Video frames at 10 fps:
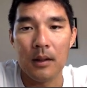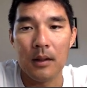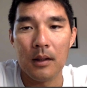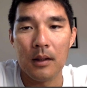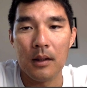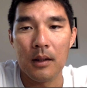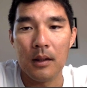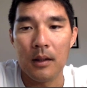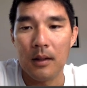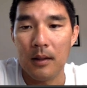
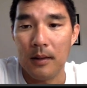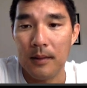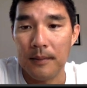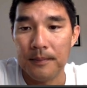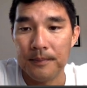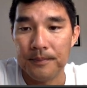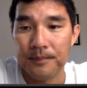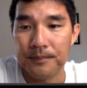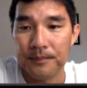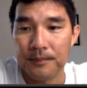
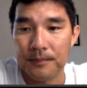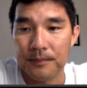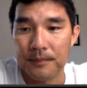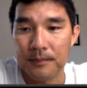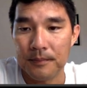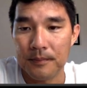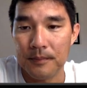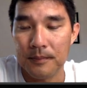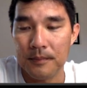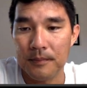Nobody speaks.